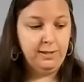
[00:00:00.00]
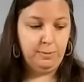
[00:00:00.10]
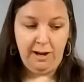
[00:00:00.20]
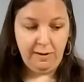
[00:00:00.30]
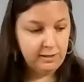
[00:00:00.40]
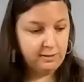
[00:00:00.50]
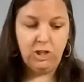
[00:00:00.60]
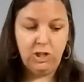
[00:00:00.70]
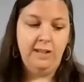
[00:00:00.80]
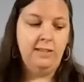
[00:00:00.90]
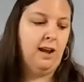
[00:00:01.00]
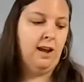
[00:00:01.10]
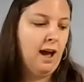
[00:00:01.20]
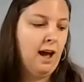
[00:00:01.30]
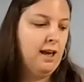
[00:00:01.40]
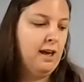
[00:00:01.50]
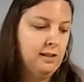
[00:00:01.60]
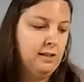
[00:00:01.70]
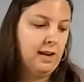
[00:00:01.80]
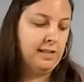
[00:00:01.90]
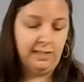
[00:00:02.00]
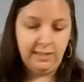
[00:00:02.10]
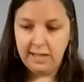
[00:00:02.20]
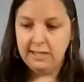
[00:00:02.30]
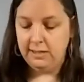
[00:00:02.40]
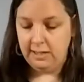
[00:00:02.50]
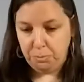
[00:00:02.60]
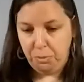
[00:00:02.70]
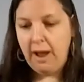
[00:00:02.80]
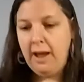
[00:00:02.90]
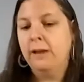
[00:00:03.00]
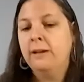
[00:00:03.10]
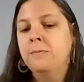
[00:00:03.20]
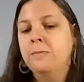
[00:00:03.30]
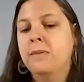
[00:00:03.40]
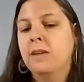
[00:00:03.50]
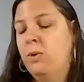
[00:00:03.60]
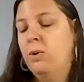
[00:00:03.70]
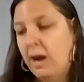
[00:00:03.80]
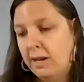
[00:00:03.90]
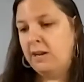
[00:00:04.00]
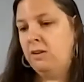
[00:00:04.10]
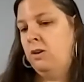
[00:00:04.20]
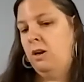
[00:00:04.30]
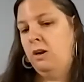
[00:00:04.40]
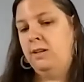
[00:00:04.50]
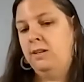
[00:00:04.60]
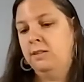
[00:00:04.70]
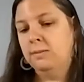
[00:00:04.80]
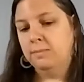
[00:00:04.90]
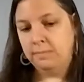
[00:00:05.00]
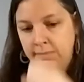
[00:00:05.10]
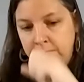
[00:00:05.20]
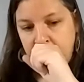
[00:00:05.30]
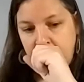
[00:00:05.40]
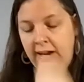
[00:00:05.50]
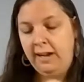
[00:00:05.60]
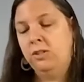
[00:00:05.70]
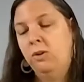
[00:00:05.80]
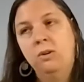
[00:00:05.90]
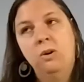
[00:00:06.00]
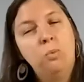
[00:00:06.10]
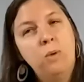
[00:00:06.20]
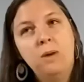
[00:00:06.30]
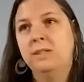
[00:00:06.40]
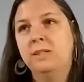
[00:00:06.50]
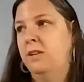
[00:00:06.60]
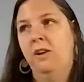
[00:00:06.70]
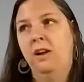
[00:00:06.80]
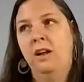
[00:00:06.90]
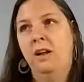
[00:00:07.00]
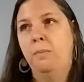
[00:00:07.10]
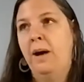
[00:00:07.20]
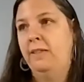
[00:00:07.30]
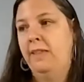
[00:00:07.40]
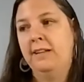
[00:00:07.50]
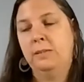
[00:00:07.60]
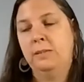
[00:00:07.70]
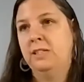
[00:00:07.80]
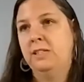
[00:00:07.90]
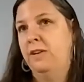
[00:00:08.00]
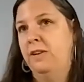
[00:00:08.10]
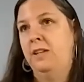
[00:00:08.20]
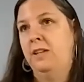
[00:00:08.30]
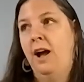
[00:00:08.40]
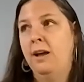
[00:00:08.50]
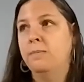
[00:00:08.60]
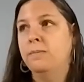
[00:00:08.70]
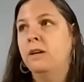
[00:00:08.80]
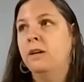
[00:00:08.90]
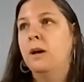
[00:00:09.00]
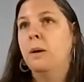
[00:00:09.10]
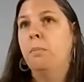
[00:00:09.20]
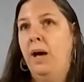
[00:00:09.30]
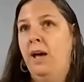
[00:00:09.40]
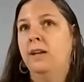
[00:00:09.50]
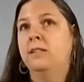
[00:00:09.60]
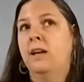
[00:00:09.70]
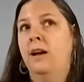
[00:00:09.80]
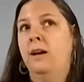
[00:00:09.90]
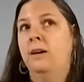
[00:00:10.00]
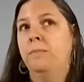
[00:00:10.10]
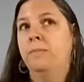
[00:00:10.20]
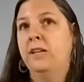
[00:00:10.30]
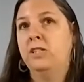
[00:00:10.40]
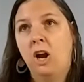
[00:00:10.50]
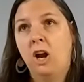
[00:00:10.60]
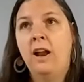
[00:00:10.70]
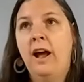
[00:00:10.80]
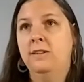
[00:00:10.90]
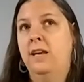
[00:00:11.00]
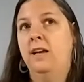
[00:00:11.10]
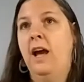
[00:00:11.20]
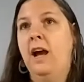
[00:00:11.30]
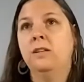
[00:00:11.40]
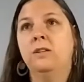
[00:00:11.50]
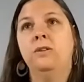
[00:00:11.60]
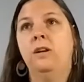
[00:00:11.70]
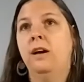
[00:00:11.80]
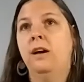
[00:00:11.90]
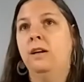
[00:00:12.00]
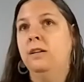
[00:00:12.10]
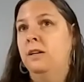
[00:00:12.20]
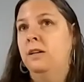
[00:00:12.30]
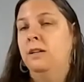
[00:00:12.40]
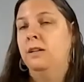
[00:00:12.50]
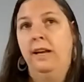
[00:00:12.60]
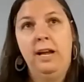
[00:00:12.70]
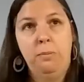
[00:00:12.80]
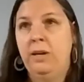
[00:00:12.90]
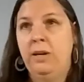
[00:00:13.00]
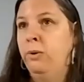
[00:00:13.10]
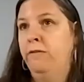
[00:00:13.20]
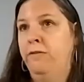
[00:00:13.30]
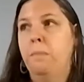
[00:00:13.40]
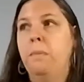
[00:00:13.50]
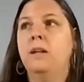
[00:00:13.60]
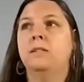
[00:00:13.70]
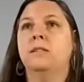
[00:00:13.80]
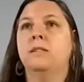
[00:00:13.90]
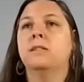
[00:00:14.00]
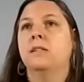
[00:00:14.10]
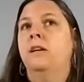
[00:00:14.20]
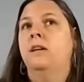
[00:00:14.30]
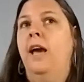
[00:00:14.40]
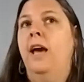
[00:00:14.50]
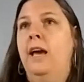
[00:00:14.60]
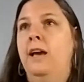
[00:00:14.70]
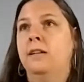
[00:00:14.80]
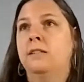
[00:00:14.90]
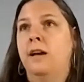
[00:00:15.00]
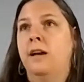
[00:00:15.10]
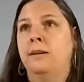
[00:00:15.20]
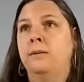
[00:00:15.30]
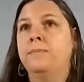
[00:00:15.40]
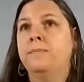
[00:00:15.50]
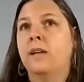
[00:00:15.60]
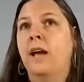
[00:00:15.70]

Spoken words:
Spirit every chance I got. And I said, yes, let's pray. And we got down on our knees. And I don't know what was different about that specific time, but I started out saying hallelujah like I'd been doing for months, and